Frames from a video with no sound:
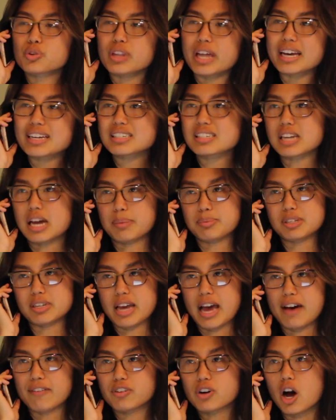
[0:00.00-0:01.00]
leg snapped in
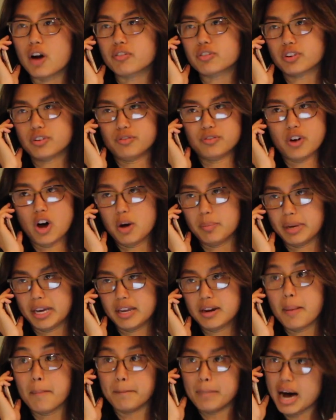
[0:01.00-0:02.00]
half covered in
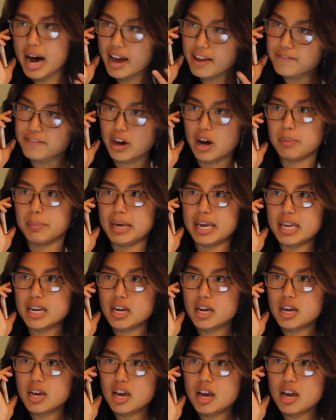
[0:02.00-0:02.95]
vomit. My vomit.